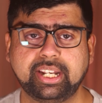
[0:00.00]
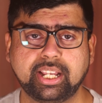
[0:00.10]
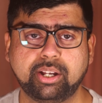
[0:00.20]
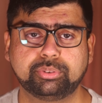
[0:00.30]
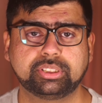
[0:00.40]

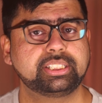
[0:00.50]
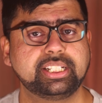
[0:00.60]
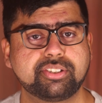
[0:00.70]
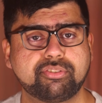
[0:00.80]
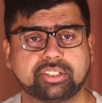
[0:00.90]
account,
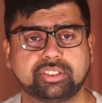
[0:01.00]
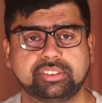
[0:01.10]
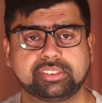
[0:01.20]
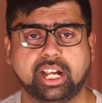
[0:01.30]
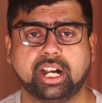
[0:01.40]
the
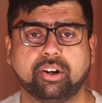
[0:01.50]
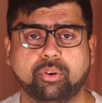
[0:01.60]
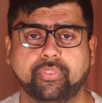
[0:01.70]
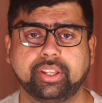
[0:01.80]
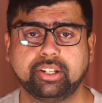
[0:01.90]
instructions are
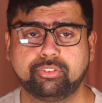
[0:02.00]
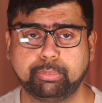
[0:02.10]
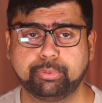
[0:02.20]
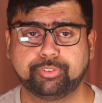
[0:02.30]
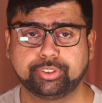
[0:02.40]
on the Git
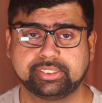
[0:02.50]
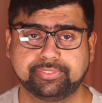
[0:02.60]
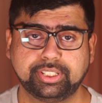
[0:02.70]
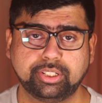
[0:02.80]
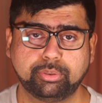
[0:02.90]
repo for this
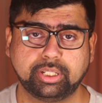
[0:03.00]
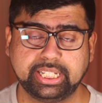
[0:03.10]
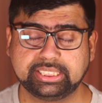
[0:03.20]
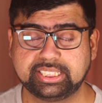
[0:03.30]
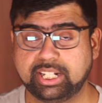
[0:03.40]
video,
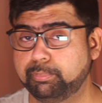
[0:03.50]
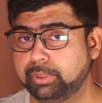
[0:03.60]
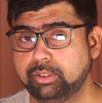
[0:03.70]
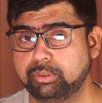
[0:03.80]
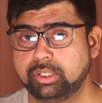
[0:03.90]
linked down
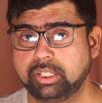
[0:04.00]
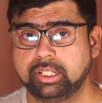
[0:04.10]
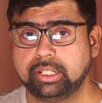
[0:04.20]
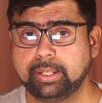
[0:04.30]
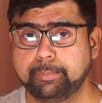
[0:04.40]
below.
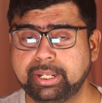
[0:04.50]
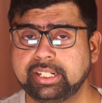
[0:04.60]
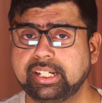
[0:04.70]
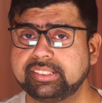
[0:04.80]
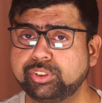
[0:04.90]

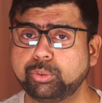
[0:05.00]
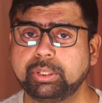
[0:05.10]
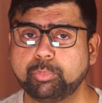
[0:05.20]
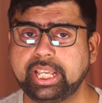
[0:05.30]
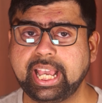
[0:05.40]
But
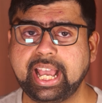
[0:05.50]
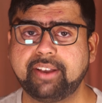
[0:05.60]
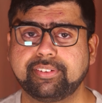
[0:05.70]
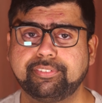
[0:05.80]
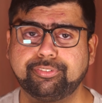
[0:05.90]
assuming we
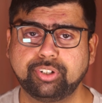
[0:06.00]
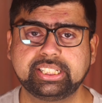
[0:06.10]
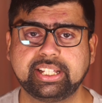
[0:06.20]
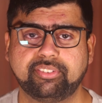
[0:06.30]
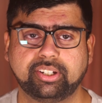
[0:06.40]
have a free
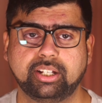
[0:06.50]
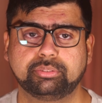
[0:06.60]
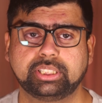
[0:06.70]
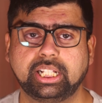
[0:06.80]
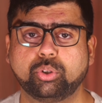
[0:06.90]
dev
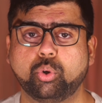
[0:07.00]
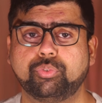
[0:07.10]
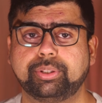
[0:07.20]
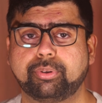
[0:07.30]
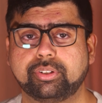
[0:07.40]
account, I'll go
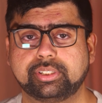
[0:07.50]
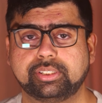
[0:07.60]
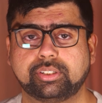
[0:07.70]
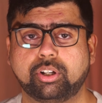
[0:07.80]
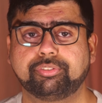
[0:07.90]
over the
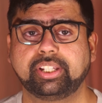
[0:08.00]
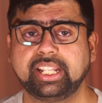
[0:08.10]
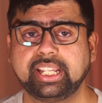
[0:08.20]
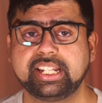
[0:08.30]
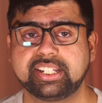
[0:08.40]
process of
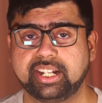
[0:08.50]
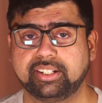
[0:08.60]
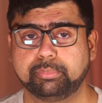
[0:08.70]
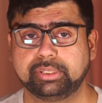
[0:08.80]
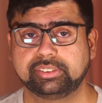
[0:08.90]
getting
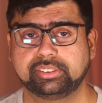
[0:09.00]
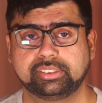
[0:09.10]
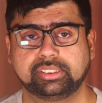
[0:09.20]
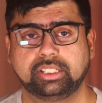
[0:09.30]
entitlements.